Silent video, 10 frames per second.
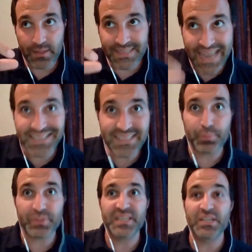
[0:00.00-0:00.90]
testing
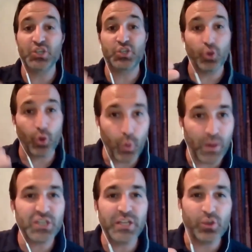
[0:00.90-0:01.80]
procedures, your
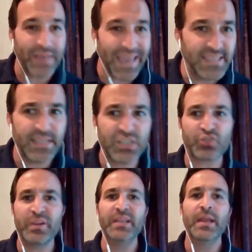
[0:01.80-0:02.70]
questioning, your case
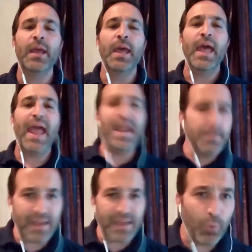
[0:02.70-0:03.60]
history, any
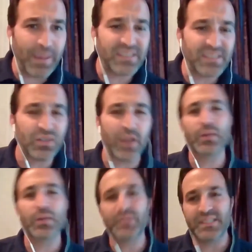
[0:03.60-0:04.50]
medical based
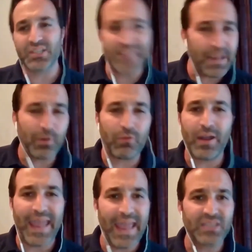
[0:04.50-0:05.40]
diagnosis such as
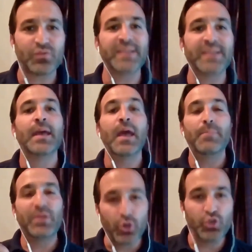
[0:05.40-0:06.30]
MRI, x rays,
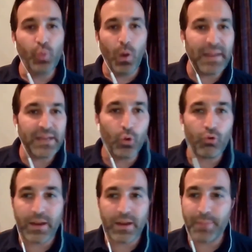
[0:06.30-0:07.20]
because you are medical
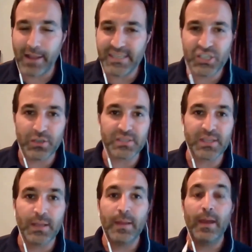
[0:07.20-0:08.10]
grade practitioners.
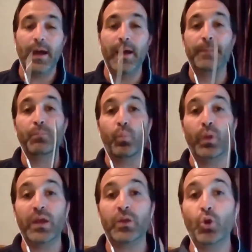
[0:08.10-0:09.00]
Um,
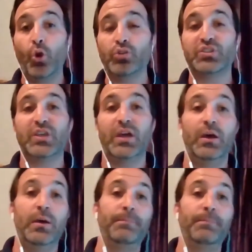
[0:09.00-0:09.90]
we're not
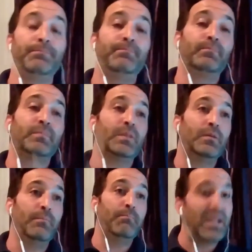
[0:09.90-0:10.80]
um,
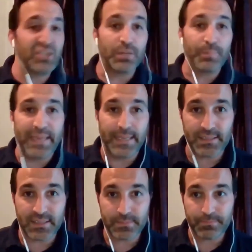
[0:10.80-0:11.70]
magic
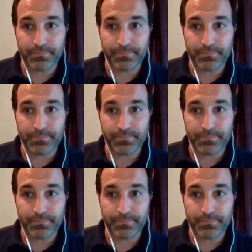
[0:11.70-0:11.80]
beings.